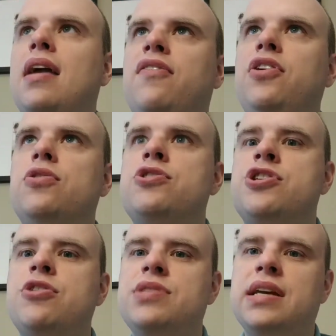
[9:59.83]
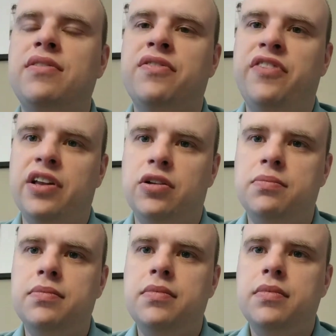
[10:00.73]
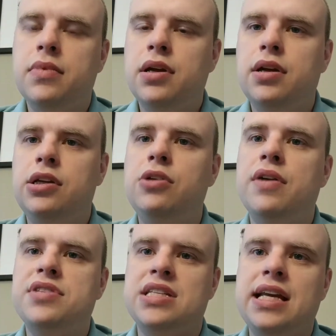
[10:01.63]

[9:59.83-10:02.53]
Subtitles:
If you're shooting film you have